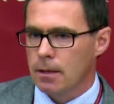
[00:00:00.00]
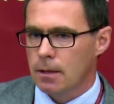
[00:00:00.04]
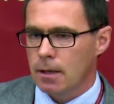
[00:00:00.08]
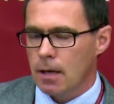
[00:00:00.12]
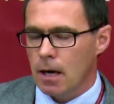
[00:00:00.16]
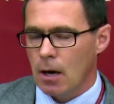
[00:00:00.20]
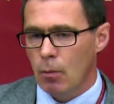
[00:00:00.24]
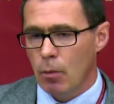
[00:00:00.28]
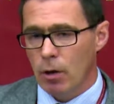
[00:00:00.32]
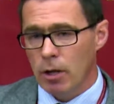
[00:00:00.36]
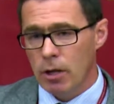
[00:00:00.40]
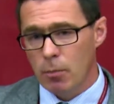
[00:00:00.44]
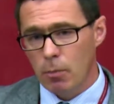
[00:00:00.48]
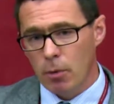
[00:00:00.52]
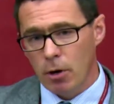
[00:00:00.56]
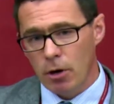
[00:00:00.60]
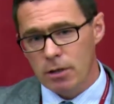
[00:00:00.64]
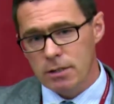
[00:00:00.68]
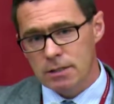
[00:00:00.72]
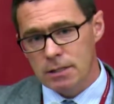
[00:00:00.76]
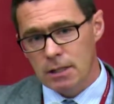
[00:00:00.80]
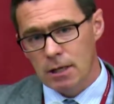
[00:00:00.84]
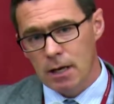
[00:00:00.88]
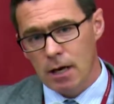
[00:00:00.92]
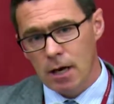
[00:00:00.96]
And when the
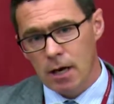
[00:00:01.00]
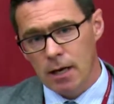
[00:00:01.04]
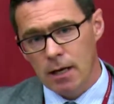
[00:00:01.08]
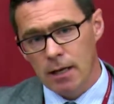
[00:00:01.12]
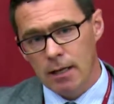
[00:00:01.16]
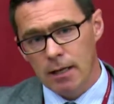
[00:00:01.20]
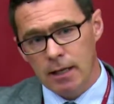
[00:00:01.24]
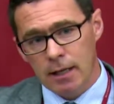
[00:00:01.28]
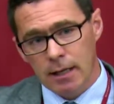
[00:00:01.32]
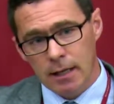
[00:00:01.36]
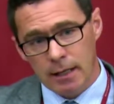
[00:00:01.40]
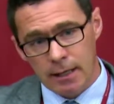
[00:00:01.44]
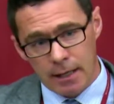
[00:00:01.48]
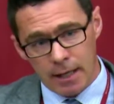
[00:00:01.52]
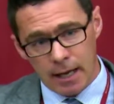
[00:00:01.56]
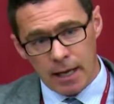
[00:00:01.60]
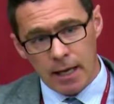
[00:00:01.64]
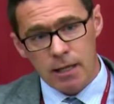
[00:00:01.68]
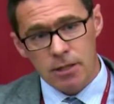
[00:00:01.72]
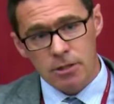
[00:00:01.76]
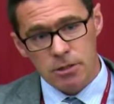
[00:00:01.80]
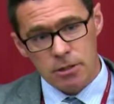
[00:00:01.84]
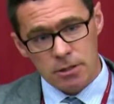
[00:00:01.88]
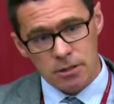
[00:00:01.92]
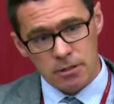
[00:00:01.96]
personal I
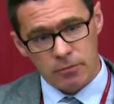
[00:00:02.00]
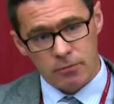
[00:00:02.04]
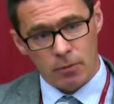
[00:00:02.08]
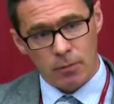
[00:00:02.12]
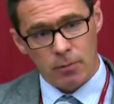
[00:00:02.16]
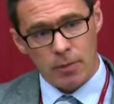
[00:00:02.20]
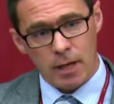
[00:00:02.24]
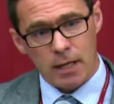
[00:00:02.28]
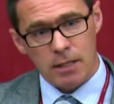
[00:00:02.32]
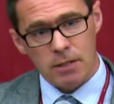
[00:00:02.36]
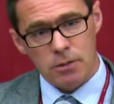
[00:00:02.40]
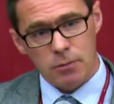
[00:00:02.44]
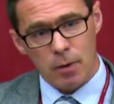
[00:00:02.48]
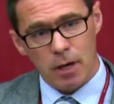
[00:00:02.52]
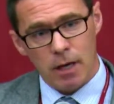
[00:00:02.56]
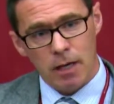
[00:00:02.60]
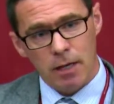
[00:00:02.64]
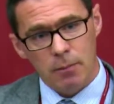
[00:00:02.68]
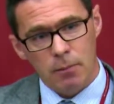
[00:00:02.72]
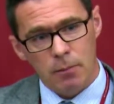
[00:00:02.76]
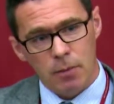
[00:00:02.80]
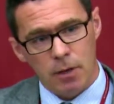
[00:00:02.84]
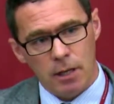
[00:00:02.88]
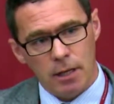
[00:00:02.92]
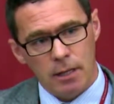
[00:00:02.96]
engages from that
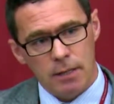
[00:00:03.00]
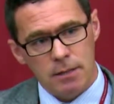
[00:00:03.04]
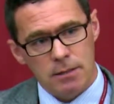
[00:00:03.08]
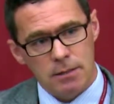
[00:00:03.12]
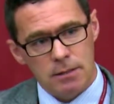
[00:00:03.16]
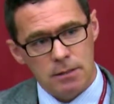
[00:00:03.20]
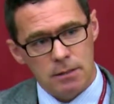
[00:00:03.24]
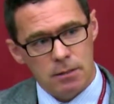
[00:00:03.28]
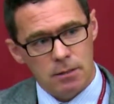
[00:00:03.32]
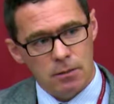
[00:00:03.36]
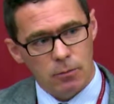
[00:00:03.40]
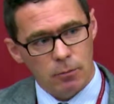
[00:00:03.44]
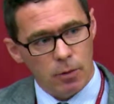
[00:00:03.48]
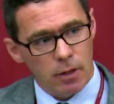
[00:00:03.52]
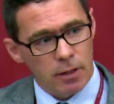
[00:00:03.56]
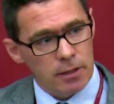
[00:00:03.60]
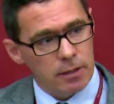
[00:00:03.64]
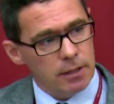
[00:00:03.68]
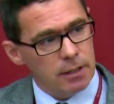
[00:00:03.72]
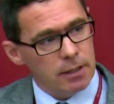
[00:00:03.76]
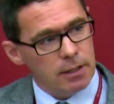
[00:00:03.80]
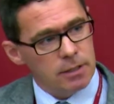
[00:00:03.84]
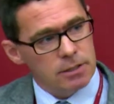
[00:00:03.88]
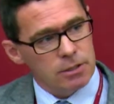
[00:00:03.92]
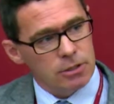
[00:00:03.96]
dwelling place with
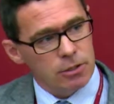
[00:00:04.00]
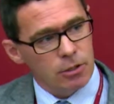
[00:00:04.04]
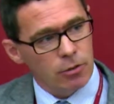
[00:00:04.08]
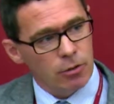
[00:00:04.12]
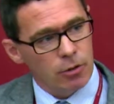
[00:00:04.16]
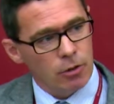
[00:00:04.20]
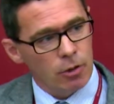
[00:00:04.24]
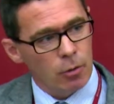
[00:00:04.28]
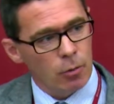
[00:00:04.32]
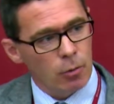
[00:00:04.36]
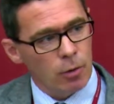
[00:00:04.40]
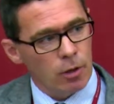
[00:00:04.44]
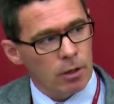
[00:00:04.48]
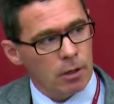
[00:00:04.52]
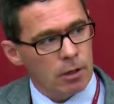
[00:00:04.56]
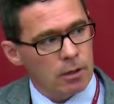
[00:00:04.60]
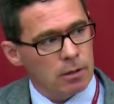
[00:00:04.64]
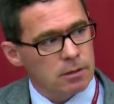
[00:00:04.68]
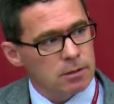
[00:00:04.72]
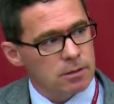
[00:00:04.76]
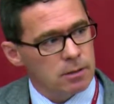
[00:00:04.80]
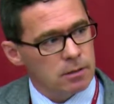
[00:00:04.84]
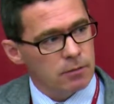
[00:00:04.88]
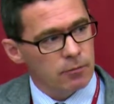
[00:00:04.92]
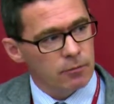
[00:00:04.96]
the exterior
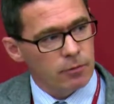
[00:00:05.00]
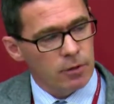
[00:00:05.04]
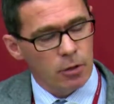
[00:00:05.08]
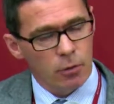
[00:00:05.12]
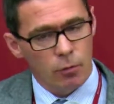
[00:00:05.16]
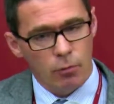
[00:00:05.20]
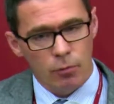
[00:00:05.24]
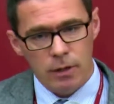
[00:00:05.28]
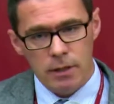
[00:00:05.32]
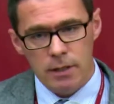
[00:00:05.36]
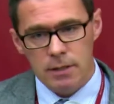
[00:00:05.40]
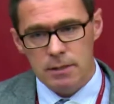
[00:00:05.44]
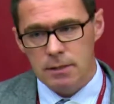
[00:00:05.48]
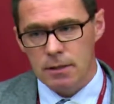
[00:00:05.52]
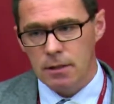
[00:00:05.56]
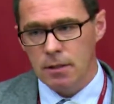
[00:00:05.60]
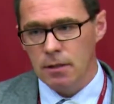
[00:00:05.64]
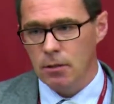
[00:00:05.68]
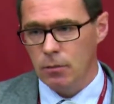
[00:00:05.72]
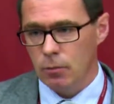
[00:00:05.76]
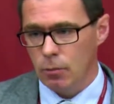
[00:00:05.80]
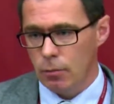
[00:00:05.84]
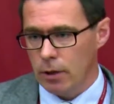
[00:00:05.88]
world via reason,